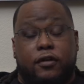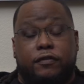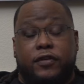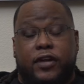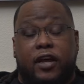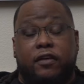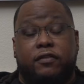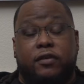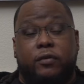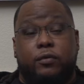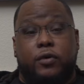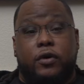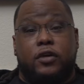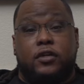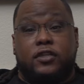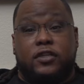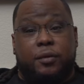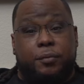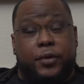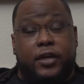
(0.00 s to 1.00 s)
It definitely
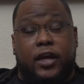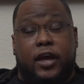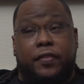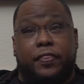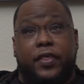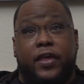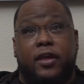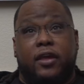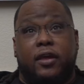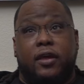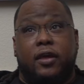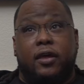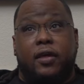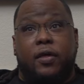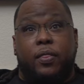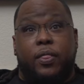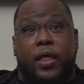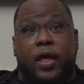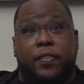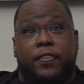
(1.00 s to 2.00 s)
was. I mean, I think
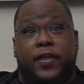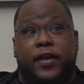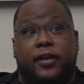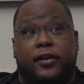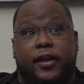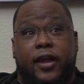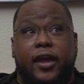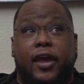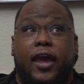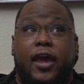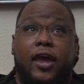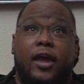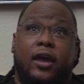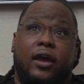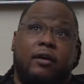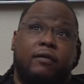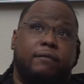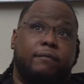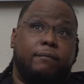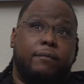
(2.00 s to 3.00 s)
I think they
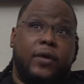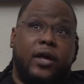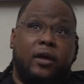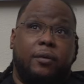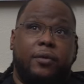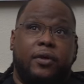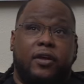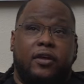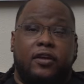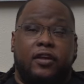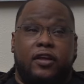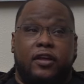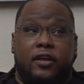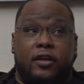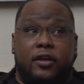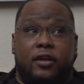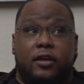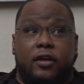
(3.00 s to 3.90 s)
had maybe